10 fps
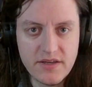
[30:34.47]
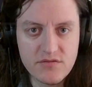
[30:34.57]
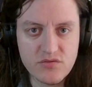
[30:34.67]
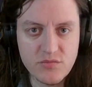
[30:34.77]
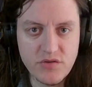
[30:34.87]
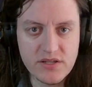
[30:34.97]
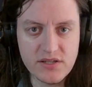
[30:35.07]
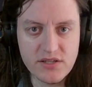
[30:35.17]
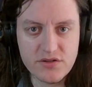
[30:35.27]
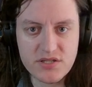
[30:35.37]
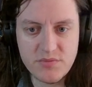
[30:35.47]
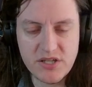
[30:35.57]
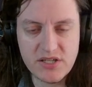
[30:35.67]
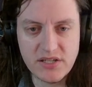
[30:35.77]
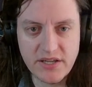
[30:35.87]
removing Leader
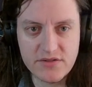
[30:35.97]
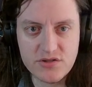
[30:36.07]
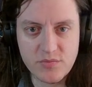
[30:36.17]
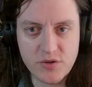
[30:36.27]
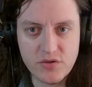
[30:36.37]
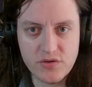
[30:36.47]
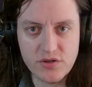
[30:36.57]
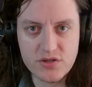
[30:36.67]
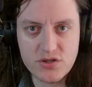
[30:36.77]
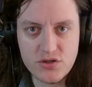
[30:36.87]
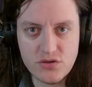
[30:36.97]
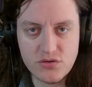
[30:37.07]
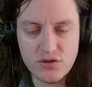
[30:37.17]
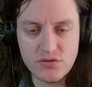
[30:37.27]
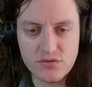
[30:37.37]
Sabine allows your opponent to
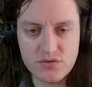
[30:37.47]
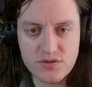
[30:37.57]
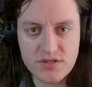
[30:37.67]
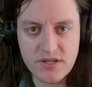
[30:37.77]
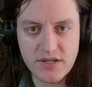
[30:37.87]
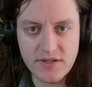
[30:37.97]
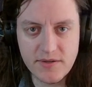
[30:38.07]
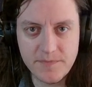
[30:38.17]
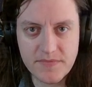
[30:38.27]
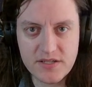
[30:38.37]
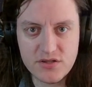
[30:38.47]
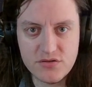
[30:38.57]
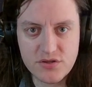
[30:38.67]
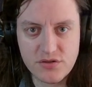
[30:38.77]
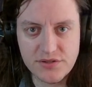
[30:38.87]
use
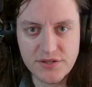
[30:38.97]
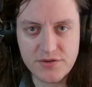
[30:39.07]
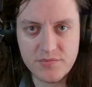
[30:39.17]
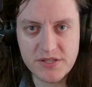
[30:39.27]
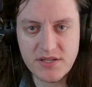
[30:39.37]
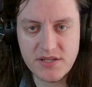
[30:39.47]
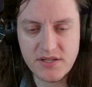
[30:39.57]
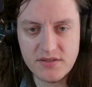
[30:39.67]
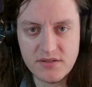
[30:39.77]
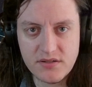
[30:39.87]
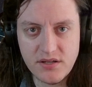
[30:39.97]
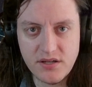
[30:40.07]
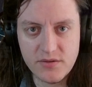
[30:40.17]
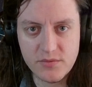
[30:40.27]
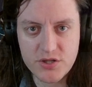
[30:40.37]
her leader ability again,
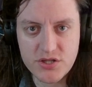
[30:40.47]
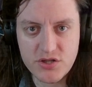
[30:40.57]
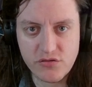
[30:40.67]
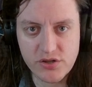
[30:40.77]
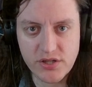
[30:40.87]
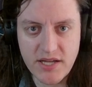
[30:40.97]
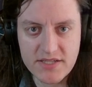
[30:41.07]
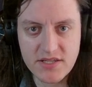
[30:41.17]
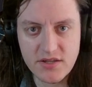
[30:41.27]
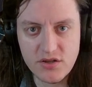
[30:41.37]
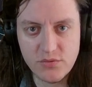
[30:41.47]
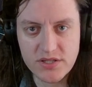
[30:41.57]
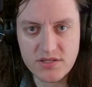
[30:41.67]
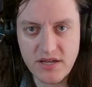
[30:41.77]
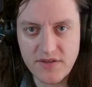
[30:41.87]
which is generally not something that you want
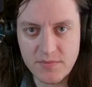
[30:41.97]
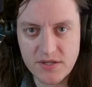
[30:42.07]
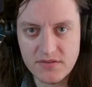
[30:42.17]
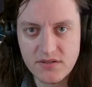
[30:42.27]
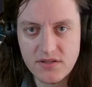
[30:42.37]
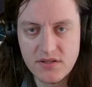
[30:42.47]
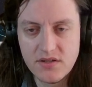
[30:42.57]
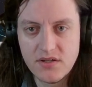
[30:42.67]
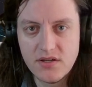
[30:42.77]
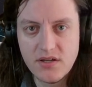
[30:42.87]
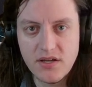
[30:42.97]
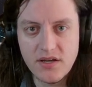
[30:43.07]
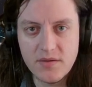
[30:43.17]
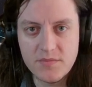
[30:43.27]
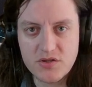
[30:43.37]
to have happening.
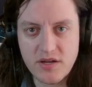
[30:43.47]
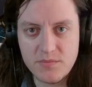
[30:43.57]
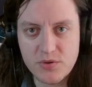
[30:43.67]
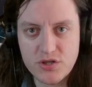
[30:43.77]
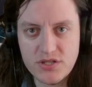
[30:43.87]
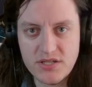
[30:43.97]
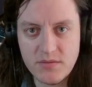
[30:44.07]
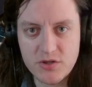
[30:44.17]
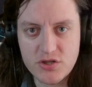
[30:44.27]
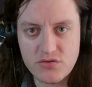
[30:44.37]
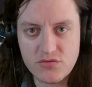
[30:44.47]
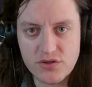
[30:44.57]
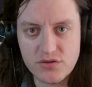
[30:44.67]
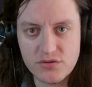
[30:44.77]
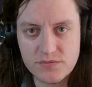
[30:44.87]
So I'm pushing damage
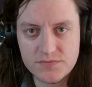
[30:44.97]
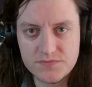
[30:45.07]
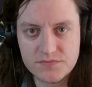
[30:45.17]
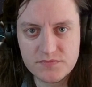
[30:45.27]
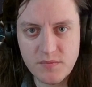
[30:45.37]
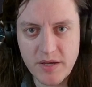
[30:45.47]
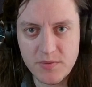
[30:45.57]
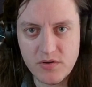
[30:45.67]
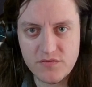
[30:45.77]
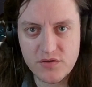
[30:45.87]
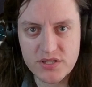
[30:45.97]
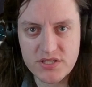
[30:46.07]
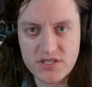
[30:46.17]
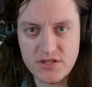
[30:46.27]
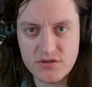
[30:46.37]
through. My opponent forgets
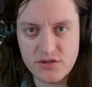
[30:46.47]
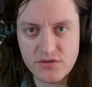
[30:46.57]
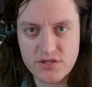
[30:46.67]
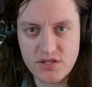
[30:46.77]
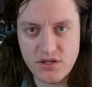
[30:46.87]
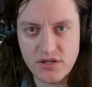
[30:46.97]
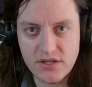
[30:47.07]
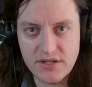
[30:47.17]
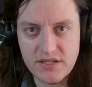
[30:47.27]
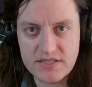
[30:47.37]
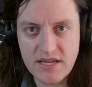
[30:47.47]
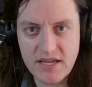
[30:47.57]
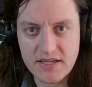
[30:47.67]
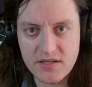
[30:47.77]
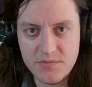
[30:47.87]
to use Luke's on
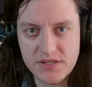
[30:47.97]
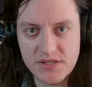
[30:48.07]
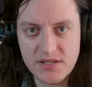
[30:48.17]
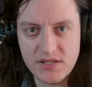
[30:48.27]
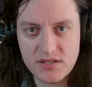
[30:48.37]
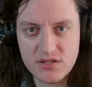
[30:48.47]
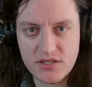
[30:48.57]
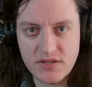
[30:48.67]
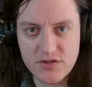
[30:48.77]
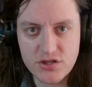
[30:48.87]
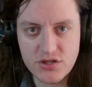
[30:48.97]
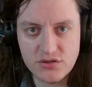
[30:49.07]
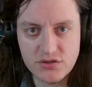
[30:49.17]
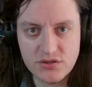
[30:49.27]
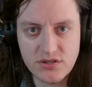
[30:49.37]
attack ability to give a
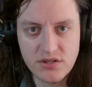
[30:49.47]
shield.